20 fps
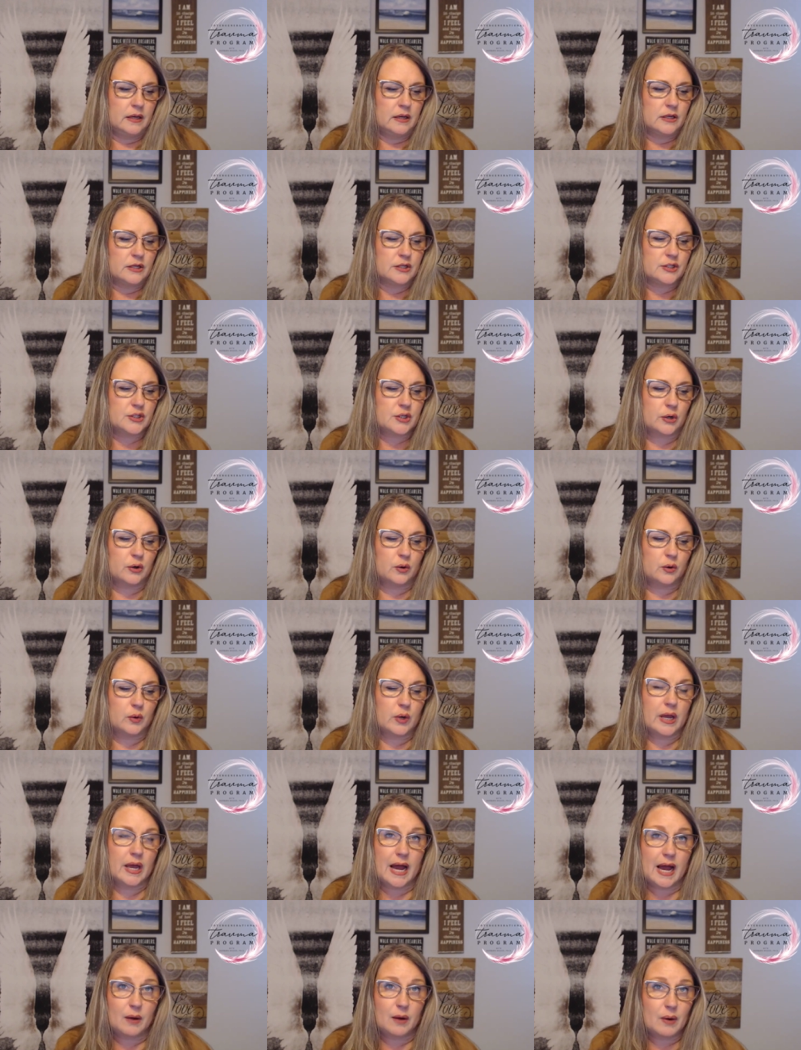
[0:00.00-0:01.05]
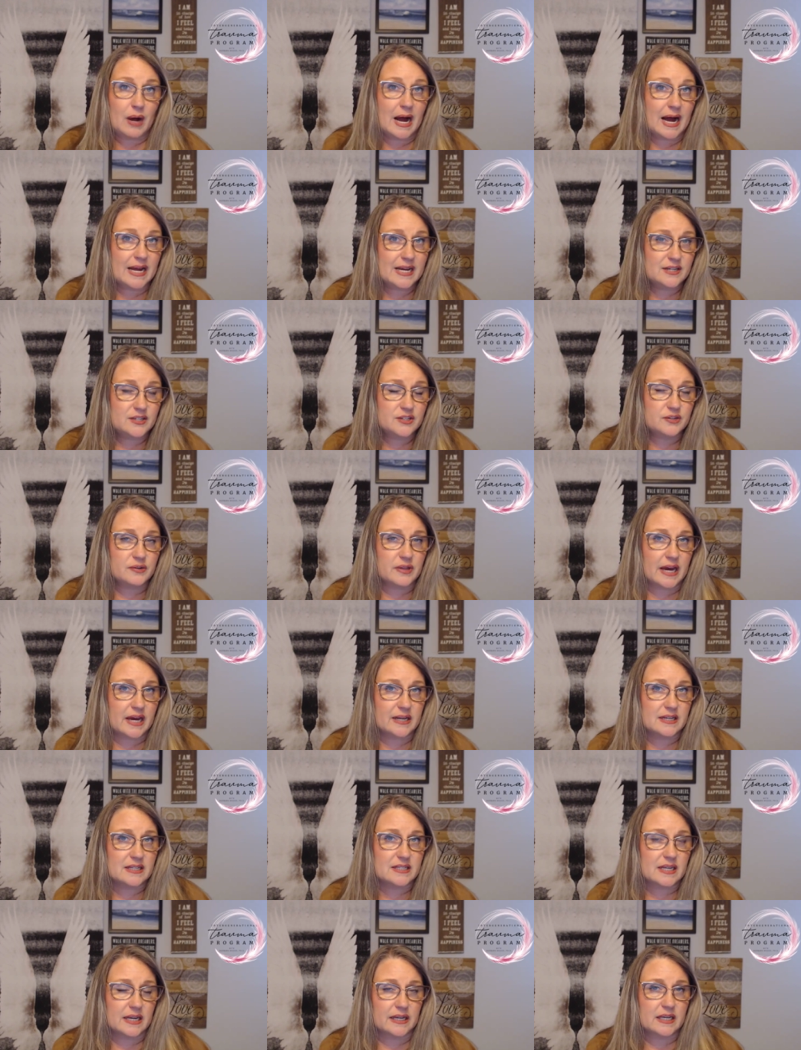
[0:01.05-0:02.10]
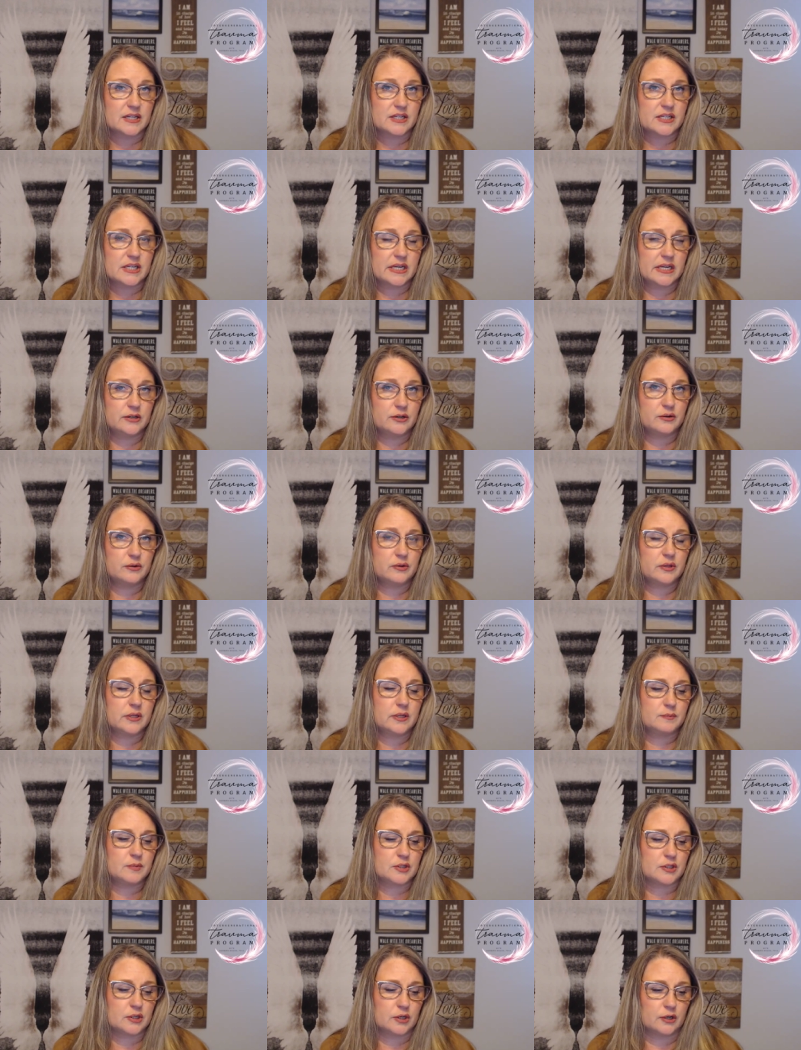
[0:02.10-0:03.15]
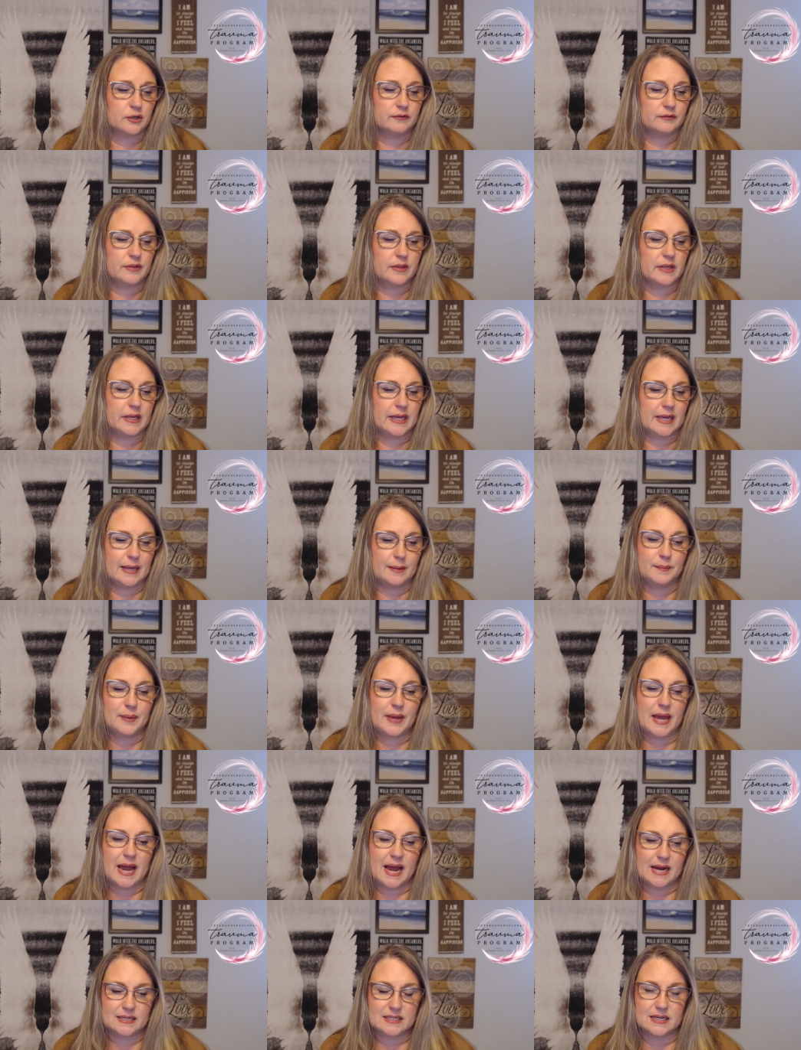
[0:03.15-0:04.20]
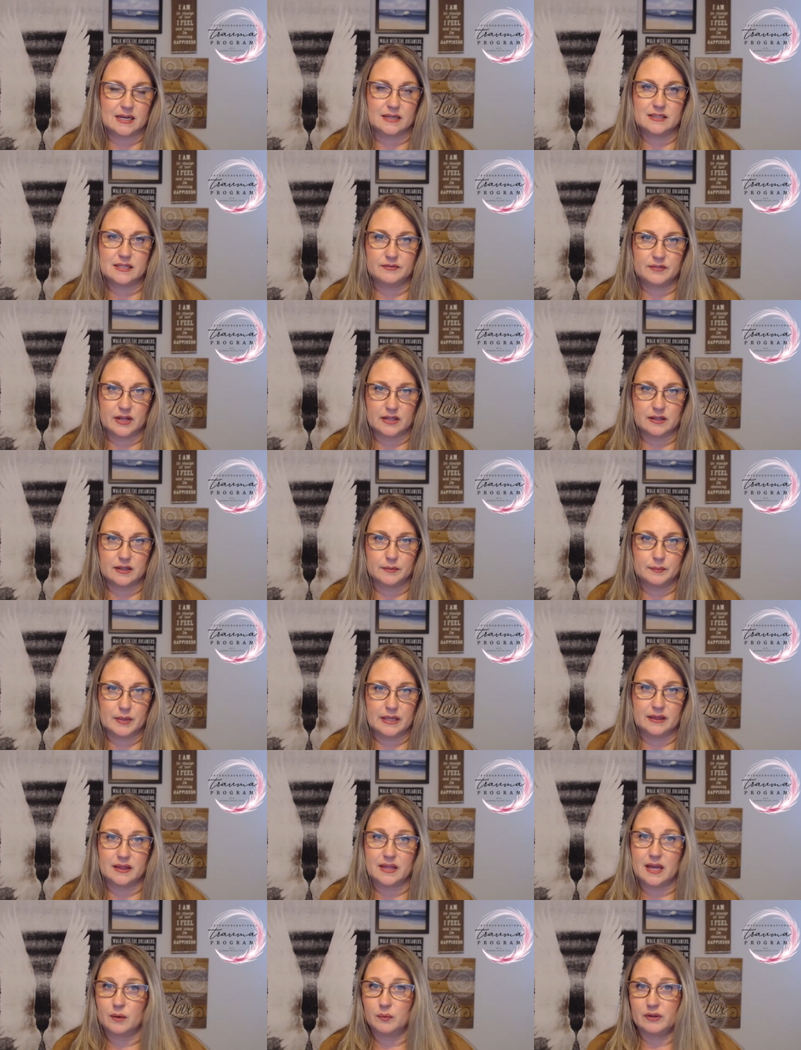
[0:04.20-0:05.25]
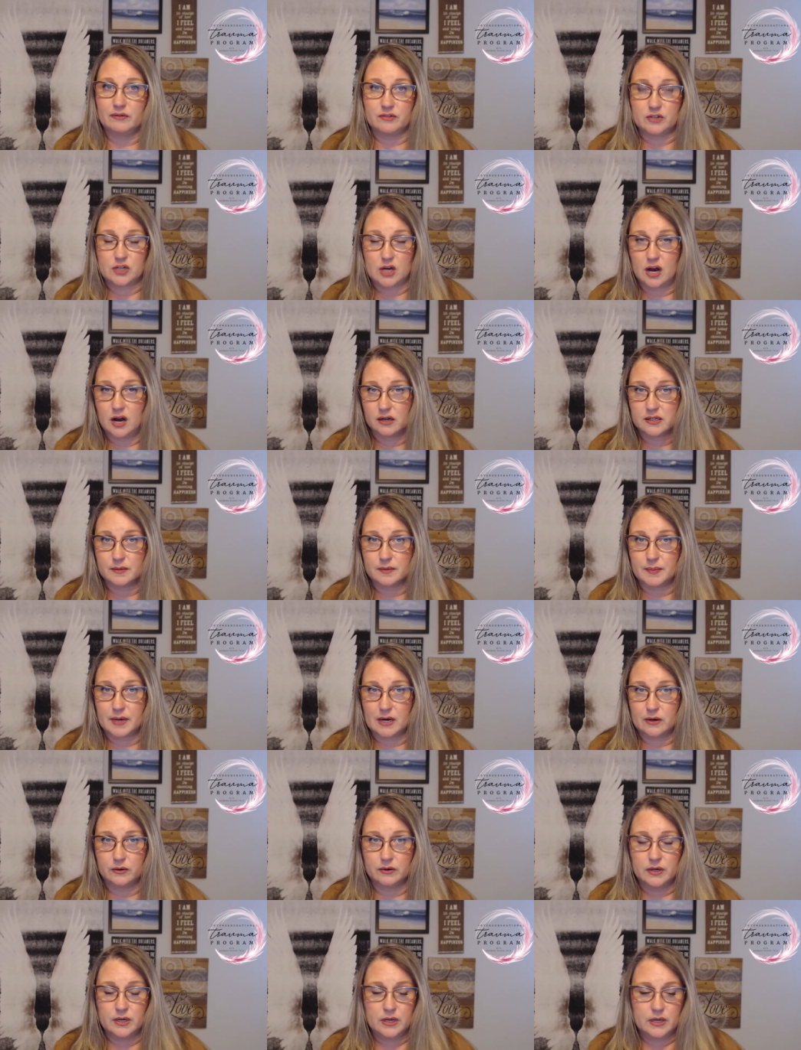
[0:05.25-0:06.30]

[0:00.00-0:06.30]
So how I do that is I continually observe the impacts on development that we've talked about.